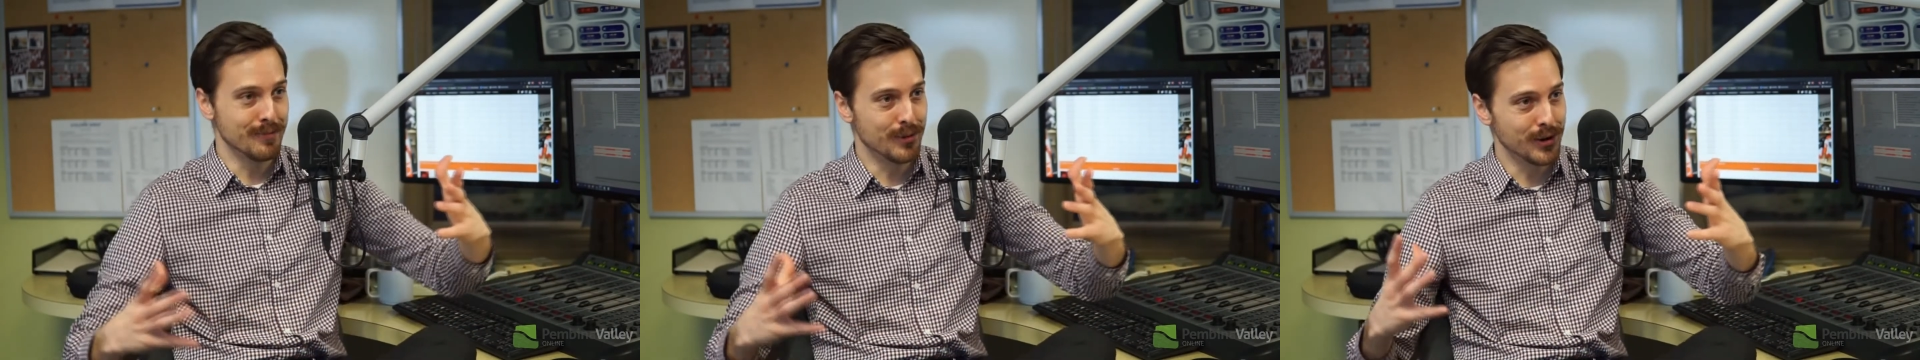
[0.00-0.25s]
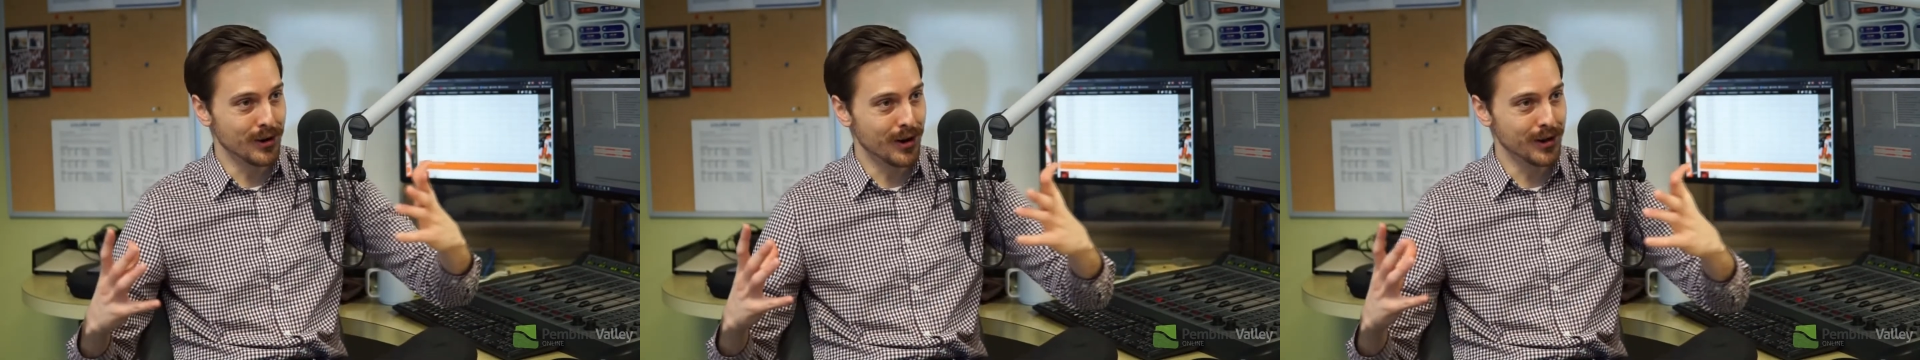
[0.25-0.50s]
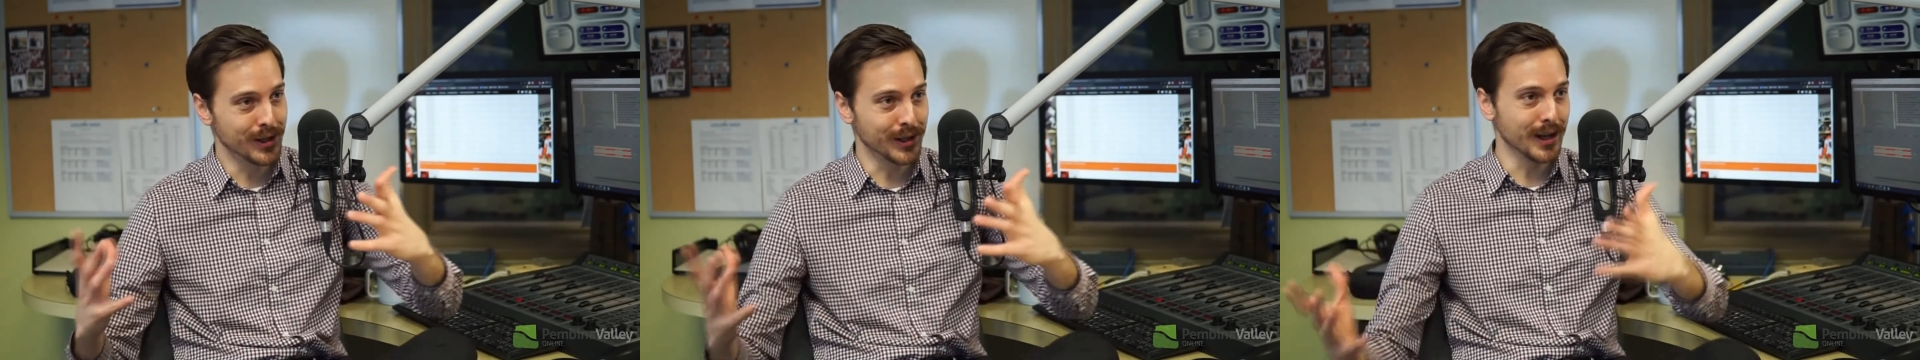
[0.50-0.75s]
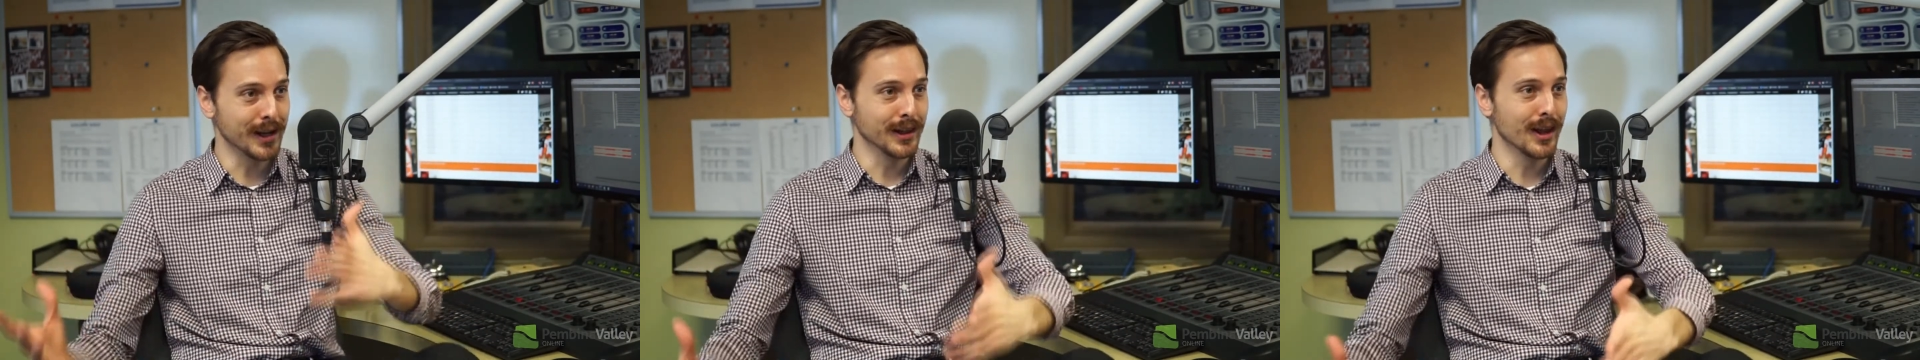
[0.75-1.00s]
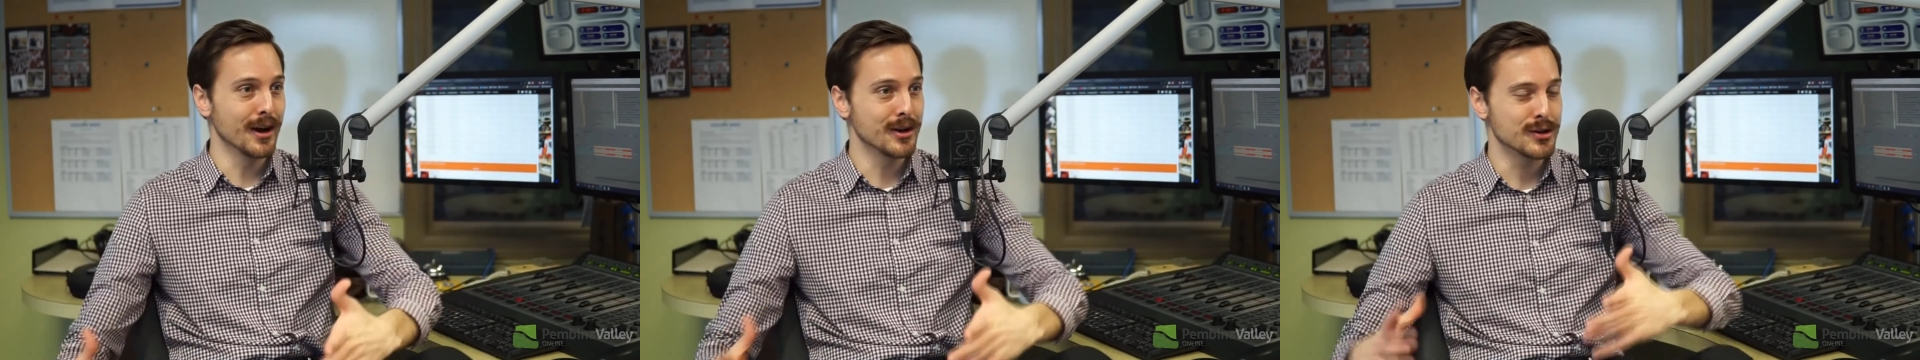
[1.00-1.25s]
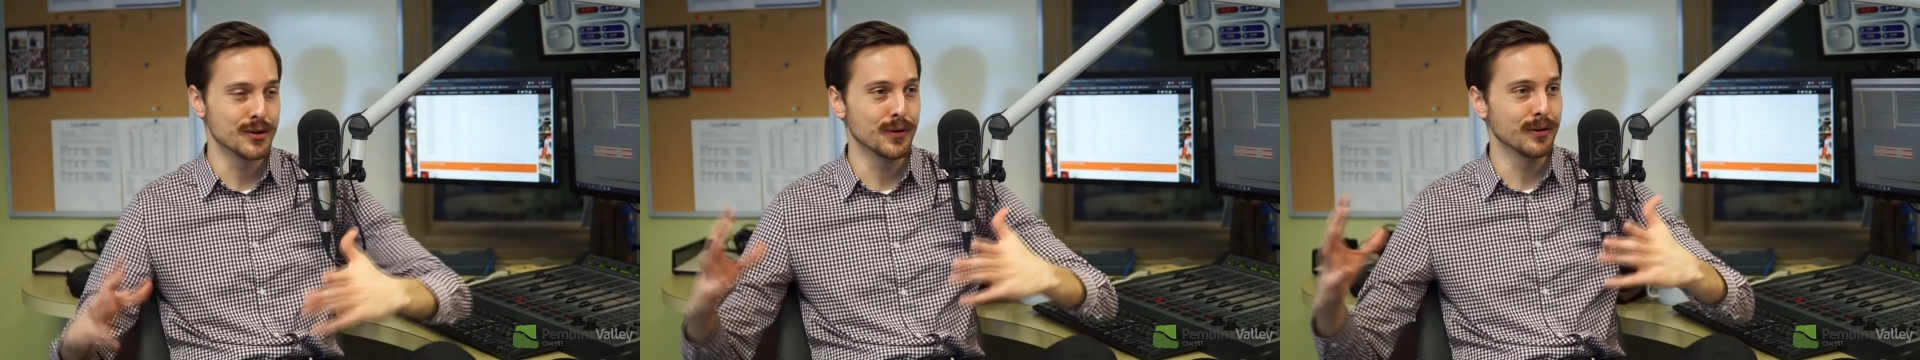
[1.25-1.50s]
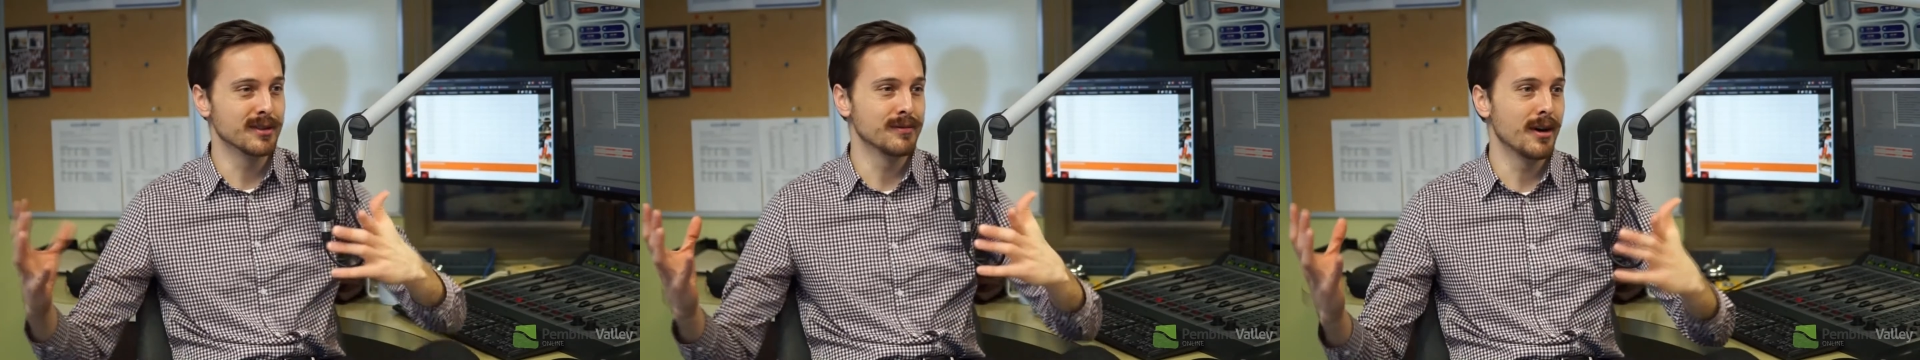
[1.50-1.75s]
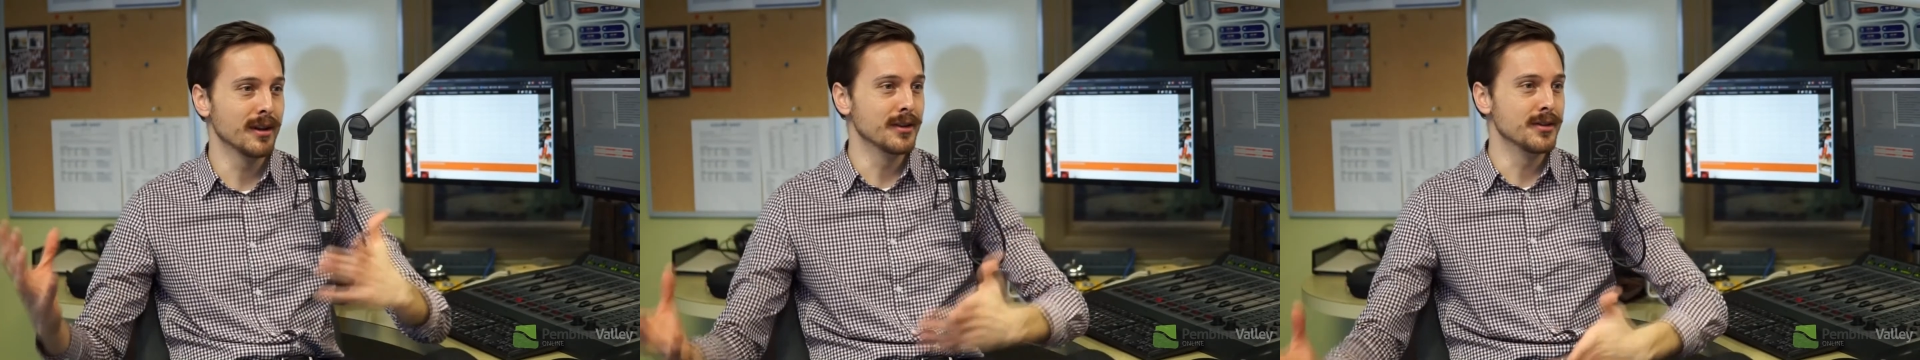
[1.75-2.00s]
putting on a, a, lunch or doing some
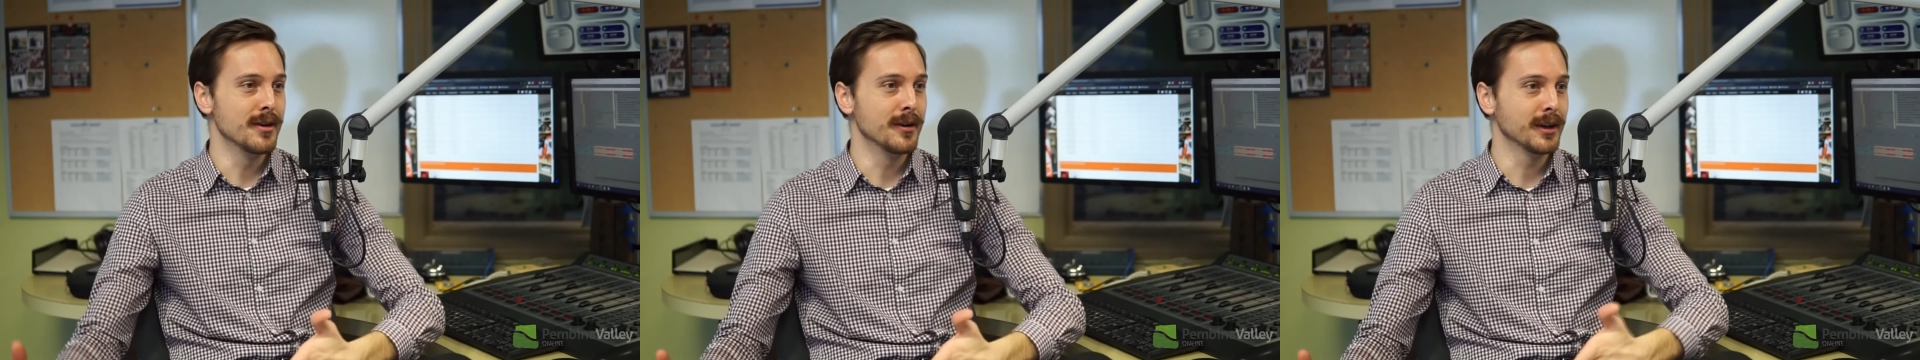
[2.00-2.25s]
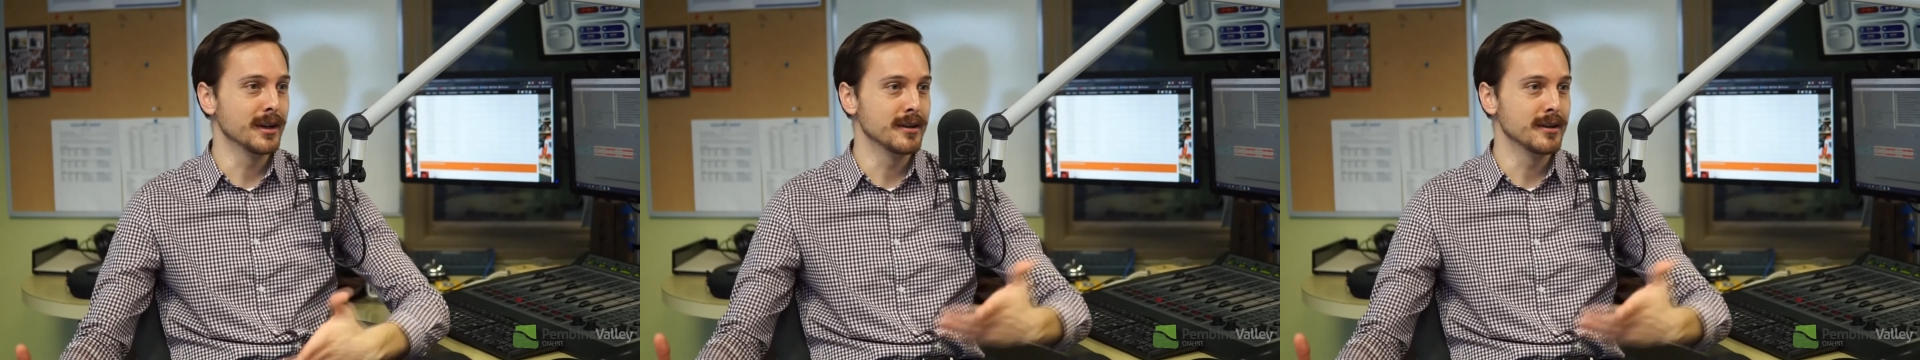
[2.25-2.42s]
volunteering.